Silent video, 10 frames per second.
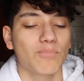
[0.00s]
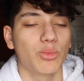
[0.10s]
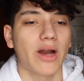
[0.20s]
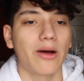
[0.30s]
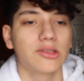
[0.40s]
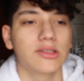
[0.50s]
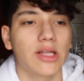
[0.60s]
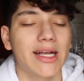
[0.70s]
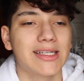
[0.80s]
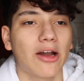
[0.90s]
But I was just
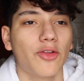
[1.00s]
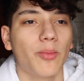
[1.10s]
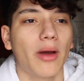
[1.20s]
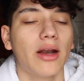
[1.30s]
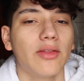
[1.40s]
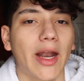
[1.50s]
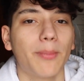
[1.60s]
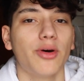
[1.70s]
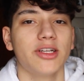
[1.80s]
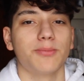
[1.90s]
laying down on the bed, and then I
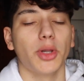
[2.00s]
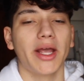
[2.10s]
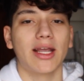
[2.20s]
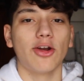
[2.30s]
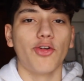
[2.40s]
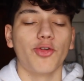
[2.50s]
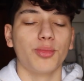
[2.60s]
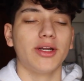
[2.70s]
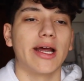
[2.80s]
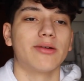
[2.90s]
put his blanket over
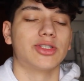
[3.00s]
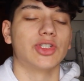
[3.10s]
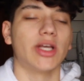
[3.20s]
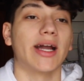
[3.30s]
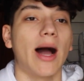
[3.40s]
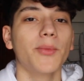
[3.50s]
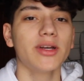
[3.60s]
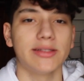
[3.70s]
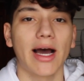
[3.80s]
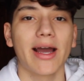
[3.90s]
me, and I was just like, I'm
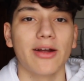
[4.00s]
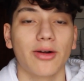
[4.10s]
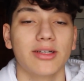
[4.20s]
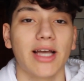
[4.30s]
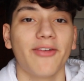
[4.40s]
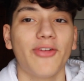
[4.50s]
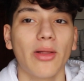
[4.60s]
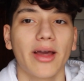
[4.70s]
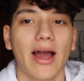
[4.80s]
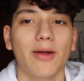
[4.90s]
gonna die here, because I
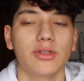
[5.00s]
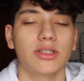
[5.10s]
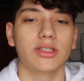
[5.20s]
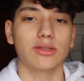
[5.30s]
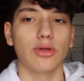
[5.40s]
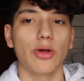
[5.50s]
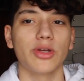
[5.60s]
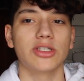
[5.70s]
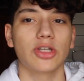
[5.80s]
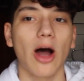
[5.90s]
felt like I was just
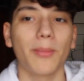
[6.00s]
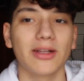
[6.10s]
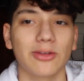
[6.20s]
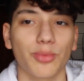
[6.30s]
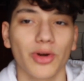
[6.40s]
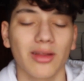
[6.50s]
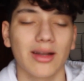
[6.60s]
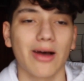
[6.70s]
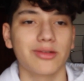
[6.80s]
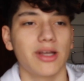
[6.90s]
slowly stopping to breathe,
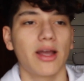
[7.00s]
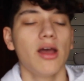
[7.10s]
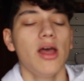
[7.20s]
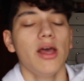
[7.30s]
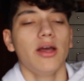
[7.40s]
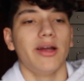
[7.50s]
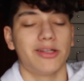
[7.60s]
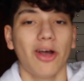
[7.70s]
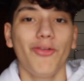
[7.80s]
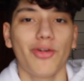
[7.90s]
and I was like,
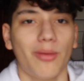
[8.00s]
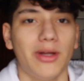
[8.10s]
it's over.